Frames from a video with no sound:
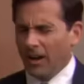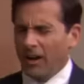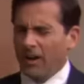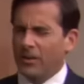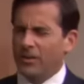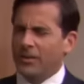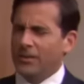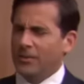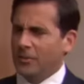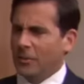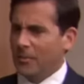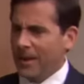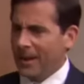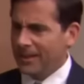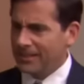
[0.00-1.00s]
Oh, can you
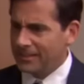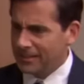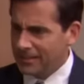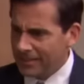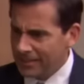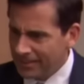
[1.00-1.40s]
imagine?